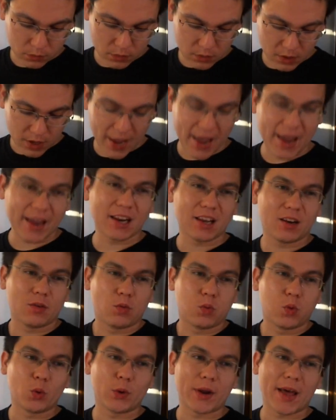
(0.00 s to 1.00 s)
the hated
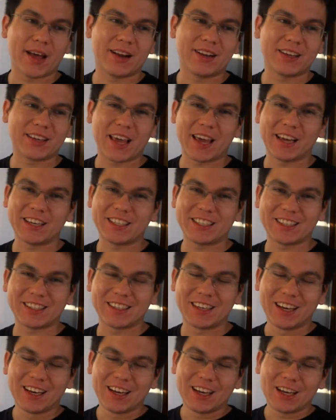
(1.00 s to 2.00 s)
wound allocation
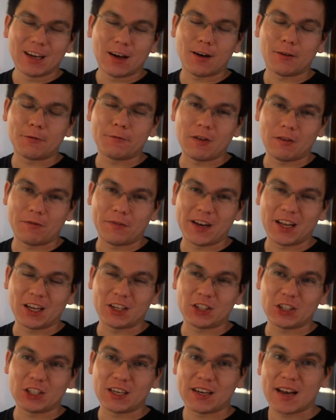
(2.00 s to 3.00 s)
of 5th
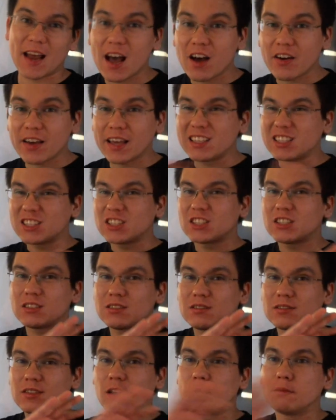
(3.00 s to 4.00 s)
edition. Now it's
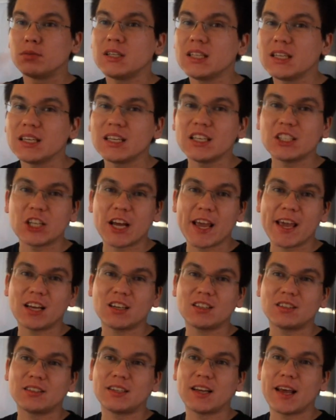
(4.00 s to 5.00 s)
completely
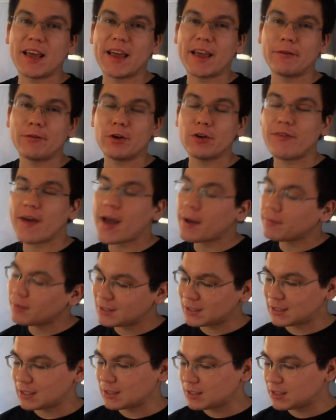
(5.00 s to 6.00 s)
changed. They revamped
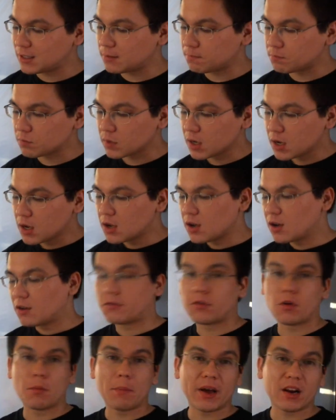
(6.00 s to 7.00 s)
the system,
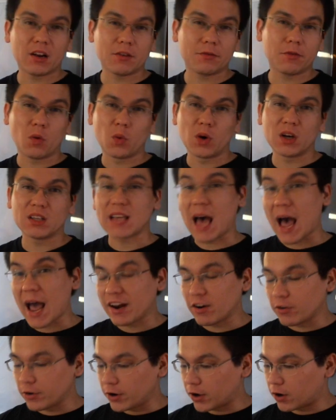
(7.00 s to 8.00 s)
for better, for worse,
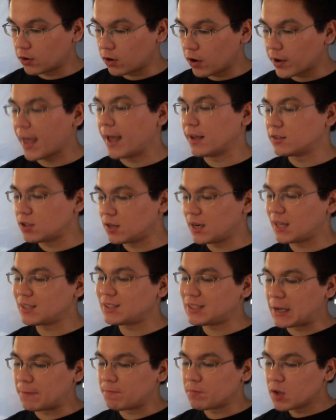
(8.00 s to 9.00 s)
I don't know. Okay, so
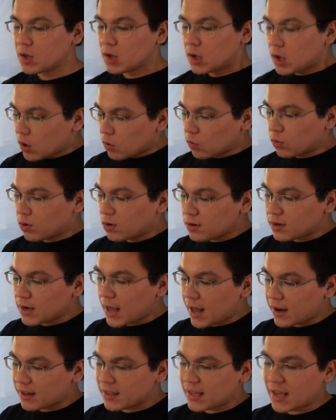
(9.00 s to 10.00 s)
let's see. Wound
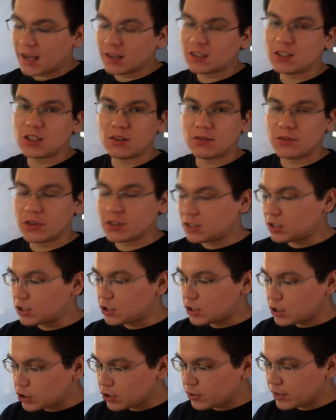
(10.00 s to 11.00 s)
allocation versus
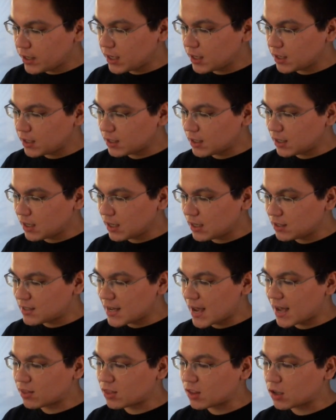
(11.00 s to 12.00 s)
shooting is
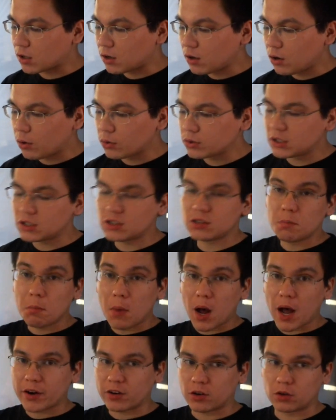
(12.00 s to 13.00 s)
that the closest
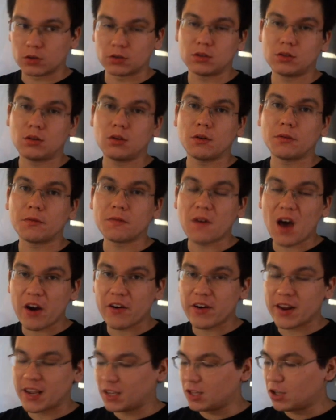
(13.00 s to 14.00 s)
models to the
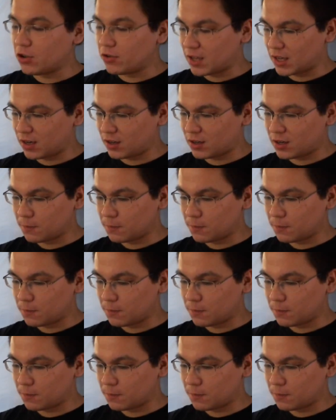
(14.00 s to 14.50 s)
firing unit